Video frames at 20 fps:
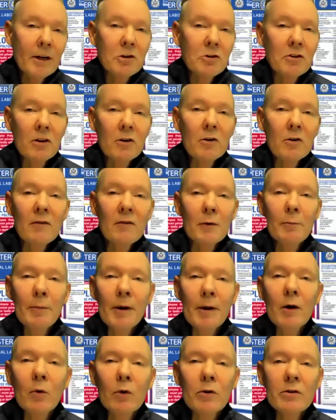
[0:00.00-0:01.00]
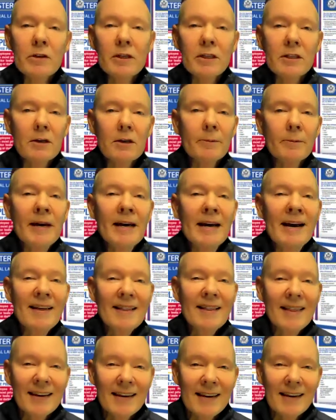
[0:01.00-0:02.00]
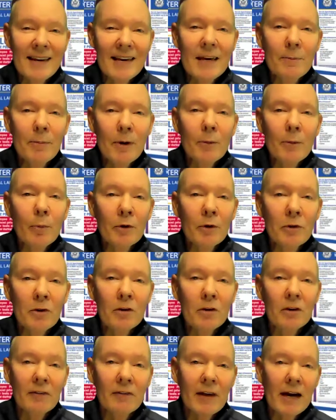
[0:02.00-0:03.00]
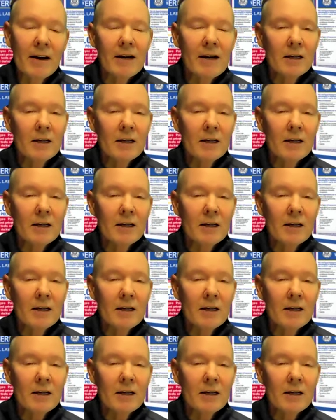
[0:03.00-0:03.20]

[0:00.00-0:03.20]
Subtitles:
sure that you have a payroll system that can keep up with all of that,